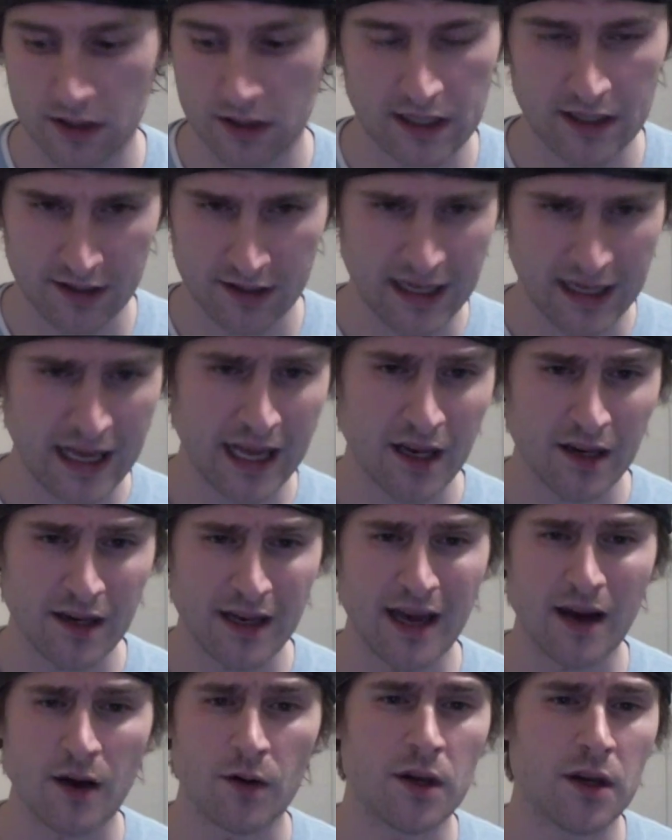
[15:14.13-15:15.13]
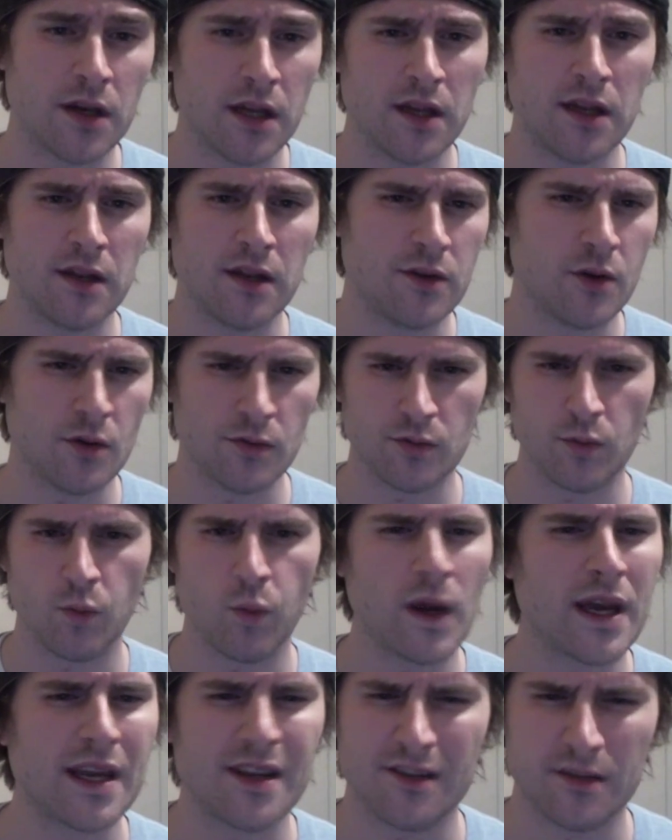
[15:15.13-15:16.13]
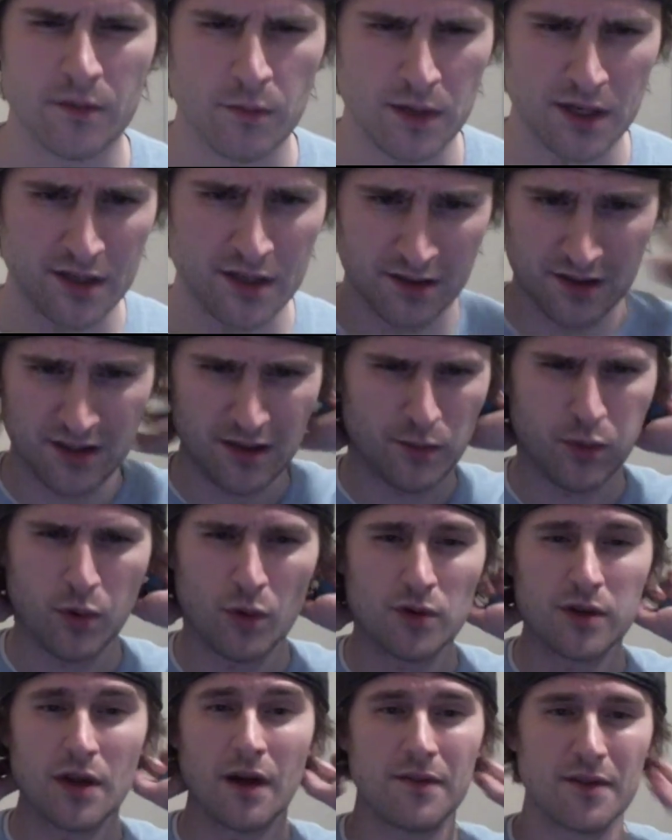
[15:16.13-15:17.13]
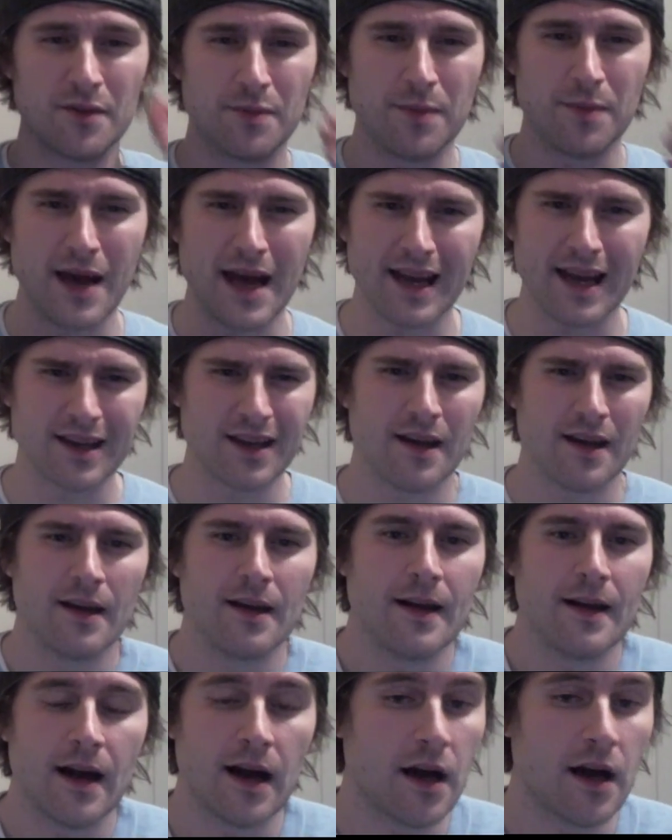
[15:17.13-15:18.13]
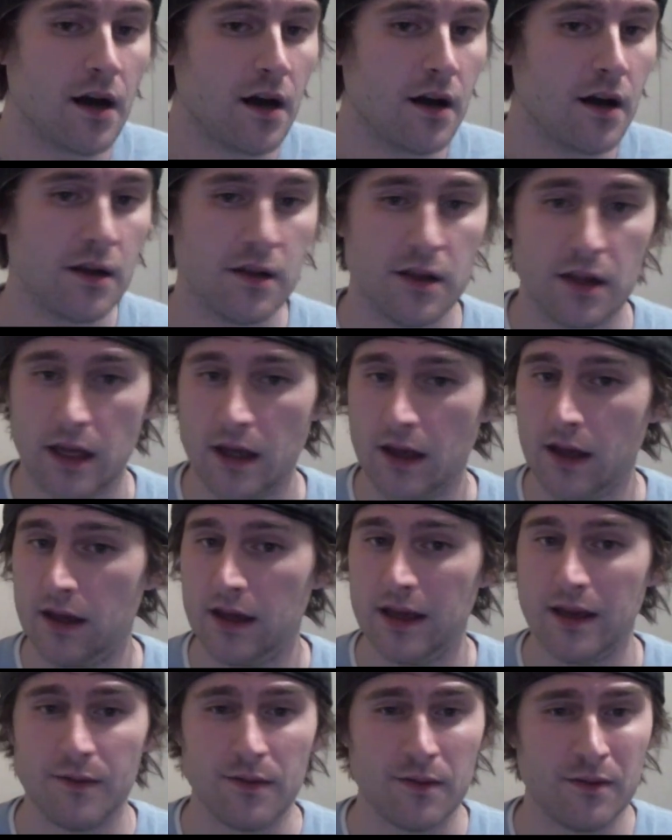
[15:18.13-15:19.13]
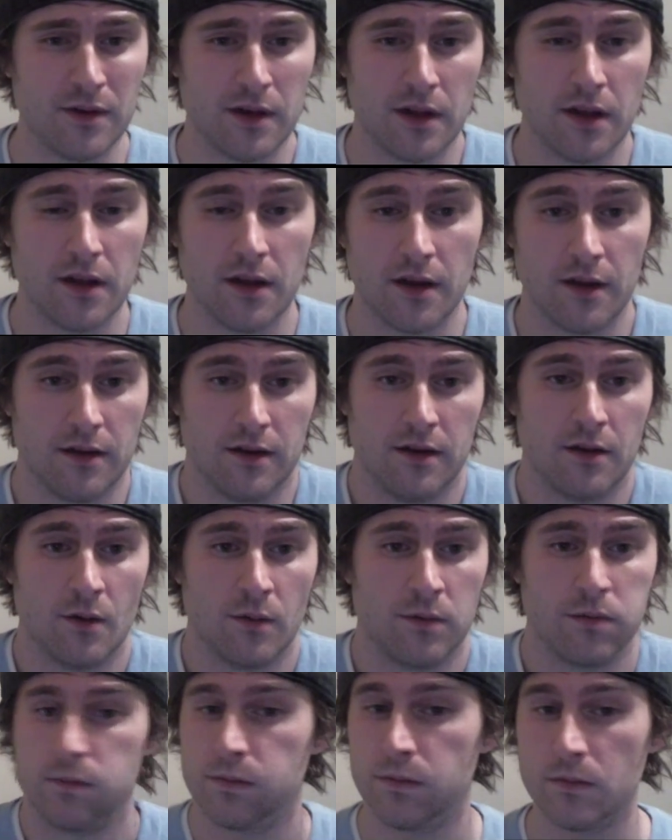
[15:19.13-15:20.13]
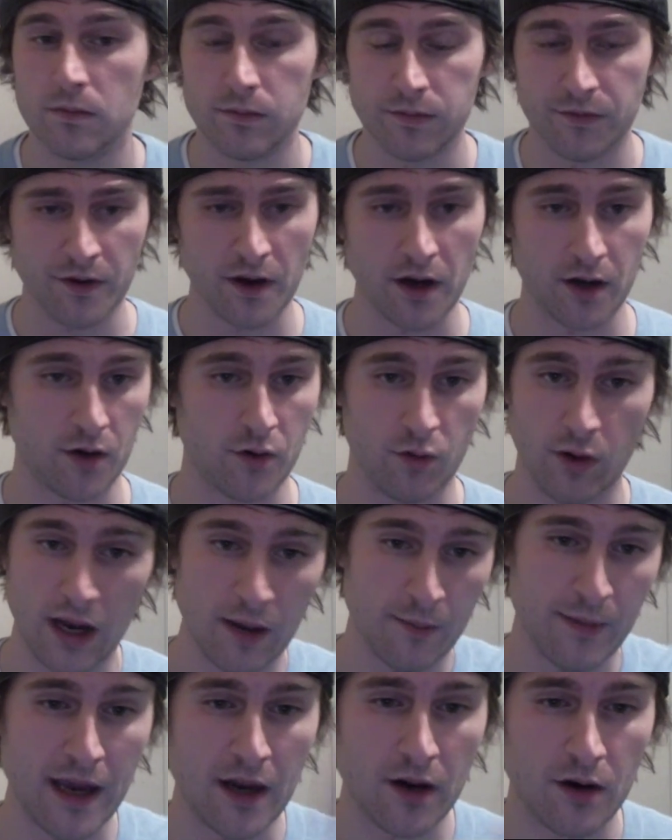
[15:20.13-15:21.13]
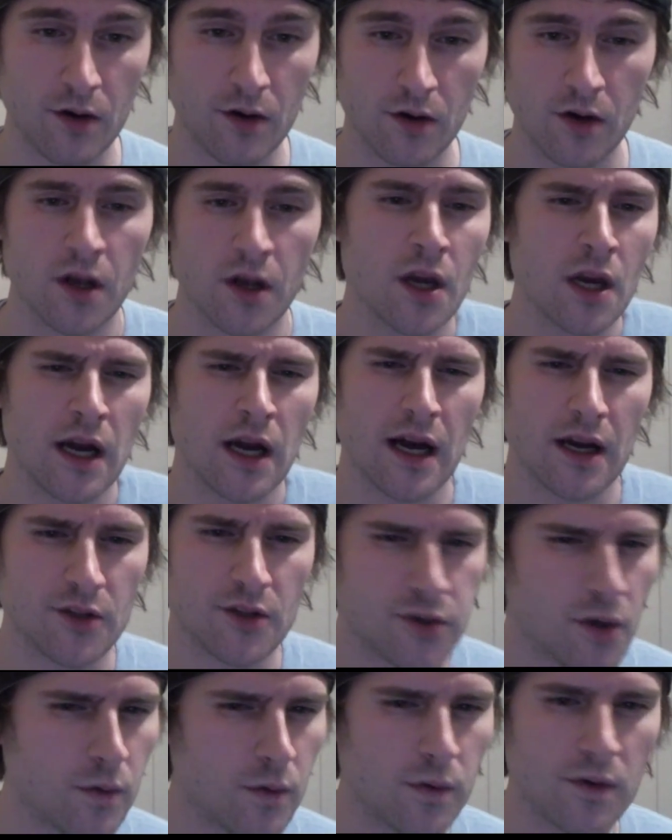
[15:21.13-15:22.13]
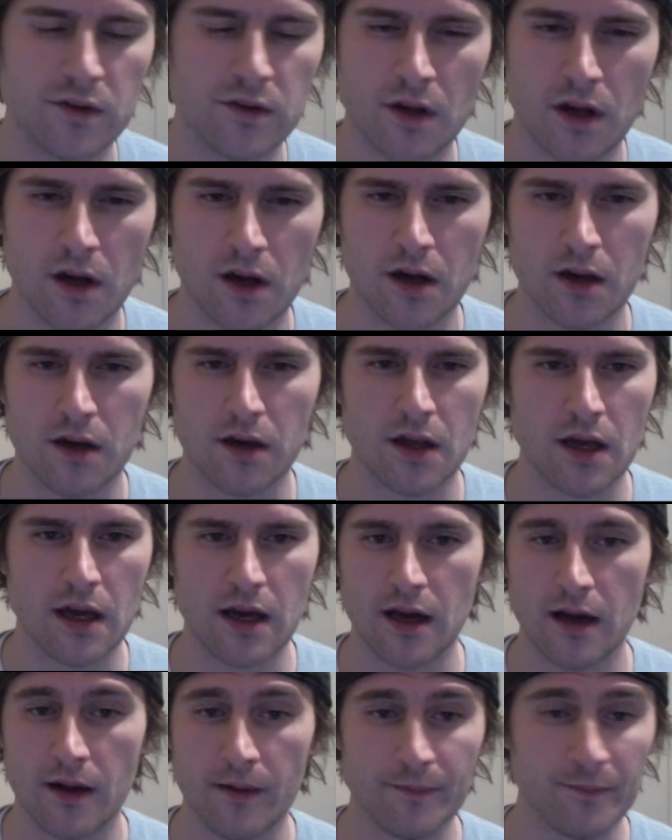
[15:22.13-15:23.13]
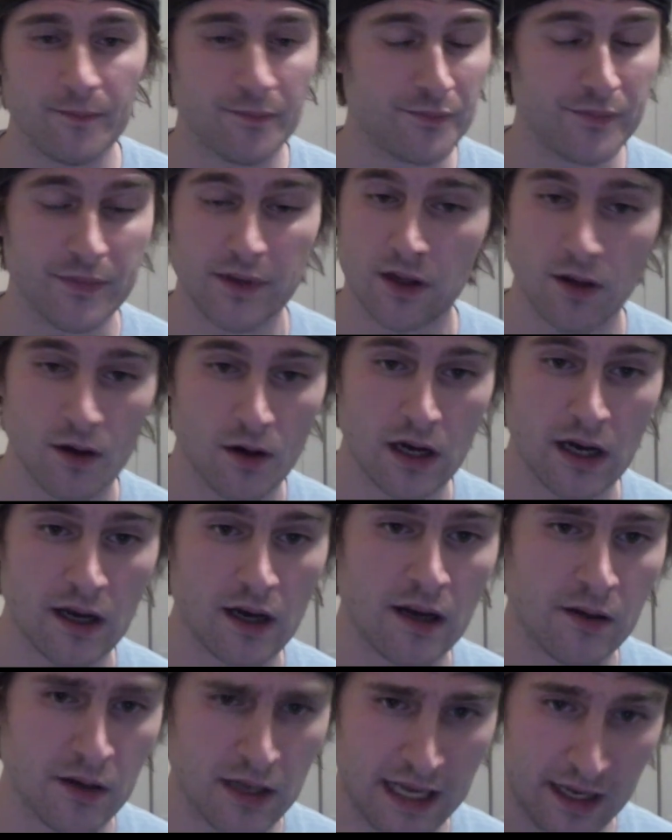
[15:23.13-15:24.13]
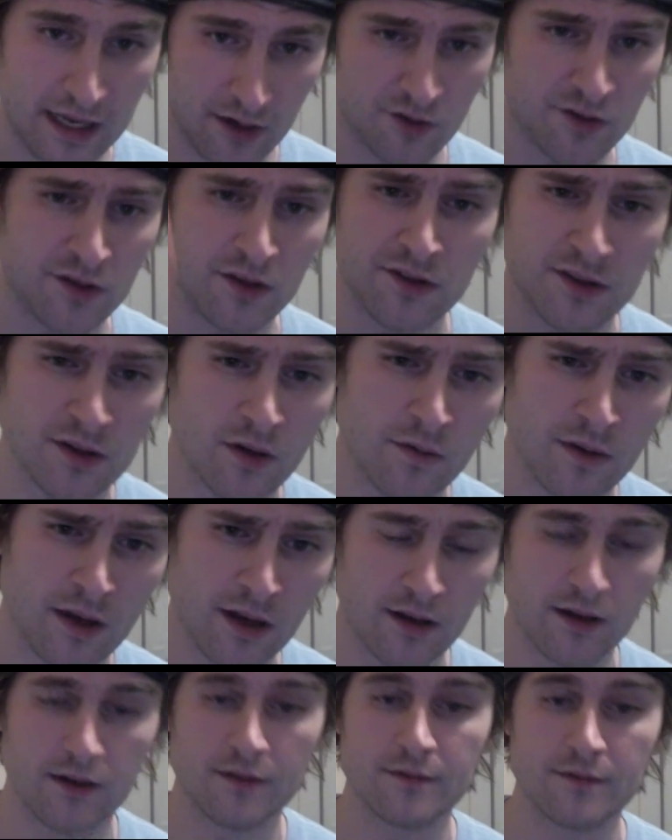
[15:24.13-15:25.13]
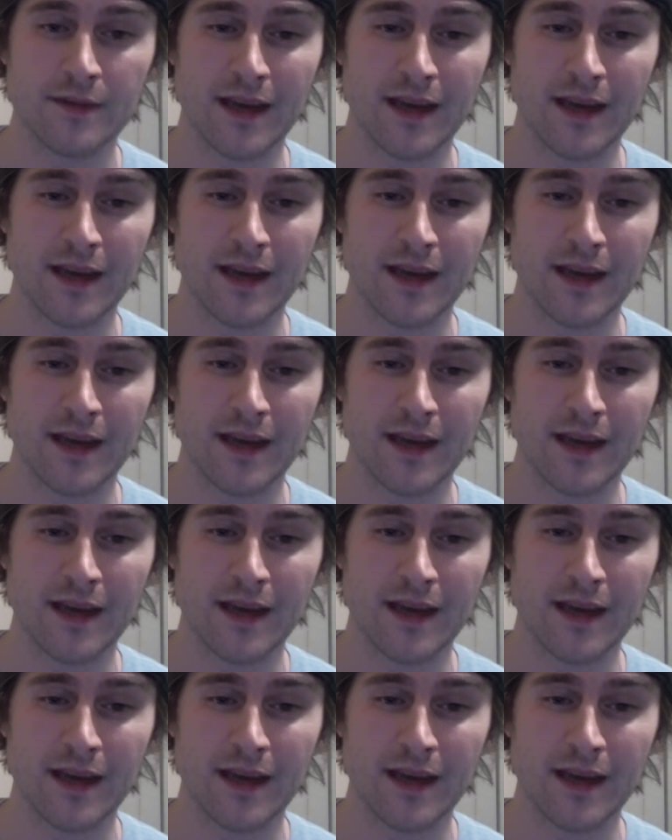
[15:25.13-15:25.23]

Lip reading: getting taken down, and those wicked submissions he pulls off his back. Even fuck Gray Maynard, Joe Lazon, Anderson Silva,